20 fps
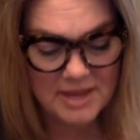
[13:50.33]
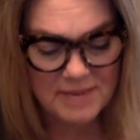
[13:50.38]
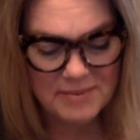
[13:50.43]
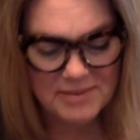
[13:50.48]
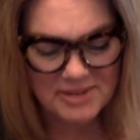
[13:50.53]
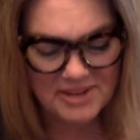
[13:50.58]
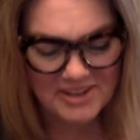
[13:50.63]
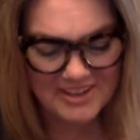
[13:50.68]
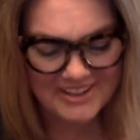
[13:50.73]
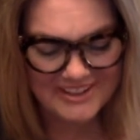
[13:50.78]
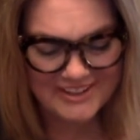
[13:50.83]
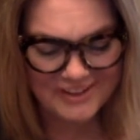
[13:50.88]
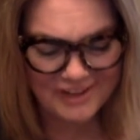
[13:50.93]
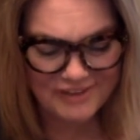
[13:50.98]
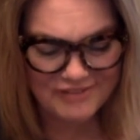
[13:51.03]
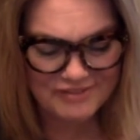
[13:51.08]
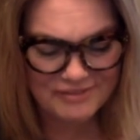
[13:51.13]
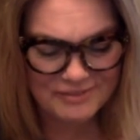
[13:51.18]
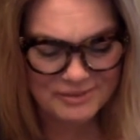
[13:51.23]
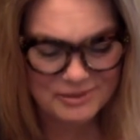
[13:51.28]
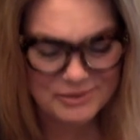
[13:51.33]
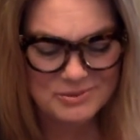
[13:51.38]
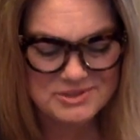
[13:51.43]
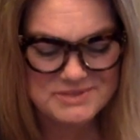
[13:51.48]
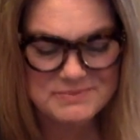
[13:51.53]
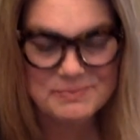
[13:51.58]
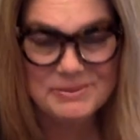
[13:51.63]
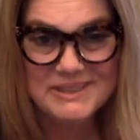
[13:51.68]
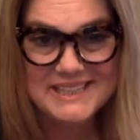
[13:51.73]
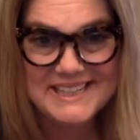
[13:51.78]
But all I got from her
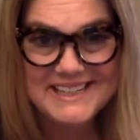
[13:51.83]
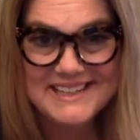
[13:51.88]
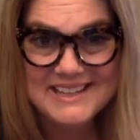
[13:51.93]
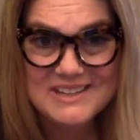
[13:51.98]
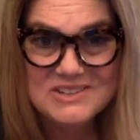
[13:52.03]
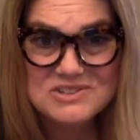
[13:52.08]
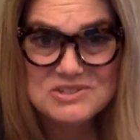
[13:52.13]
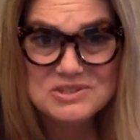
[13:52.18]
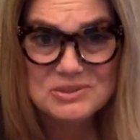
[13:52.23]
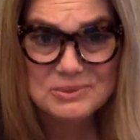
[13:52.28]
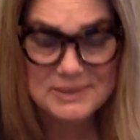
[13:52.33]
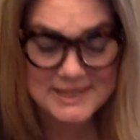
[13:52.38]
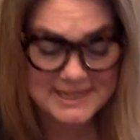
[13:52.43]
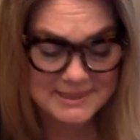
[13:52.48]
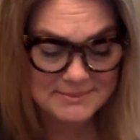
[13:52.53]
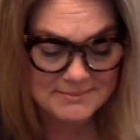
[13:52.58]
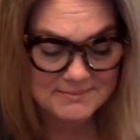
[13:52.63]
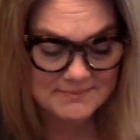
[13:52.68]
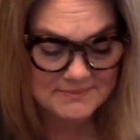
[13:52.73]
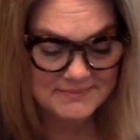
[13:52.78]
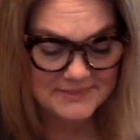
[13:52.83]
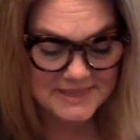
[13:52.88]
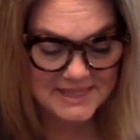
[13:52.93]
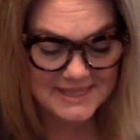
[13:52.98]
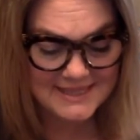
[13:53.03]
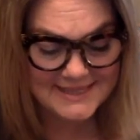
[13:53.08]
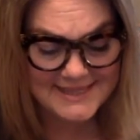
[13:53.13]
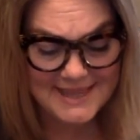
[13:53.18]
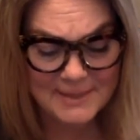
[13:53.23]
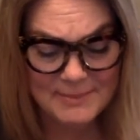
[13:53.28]
was bleeding scream.
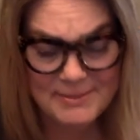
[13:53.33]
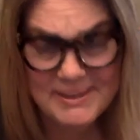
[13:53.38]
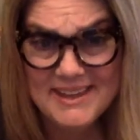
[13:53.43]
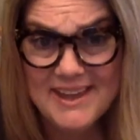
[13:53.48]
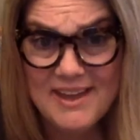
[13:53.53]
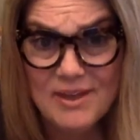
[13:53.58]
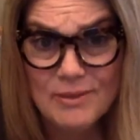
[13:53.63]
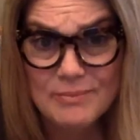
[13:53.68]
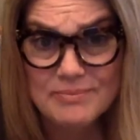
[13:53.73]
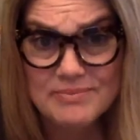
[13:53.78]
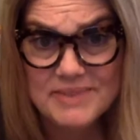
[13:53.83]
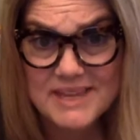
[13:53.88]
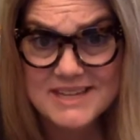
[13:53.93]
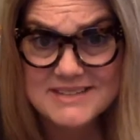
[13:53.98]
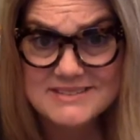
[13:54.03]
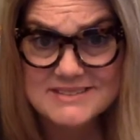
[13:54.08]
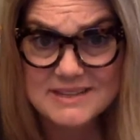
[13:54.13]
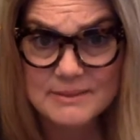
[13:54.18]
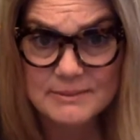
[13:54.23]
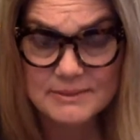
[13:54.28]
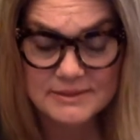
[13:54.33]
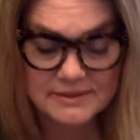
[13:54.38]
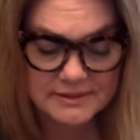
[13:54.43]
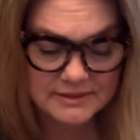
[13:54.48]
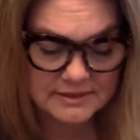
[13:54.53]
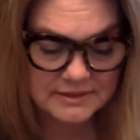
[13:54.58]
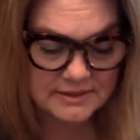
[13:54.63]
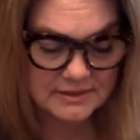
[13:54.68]
Yeah, big help. Thanks, Summer.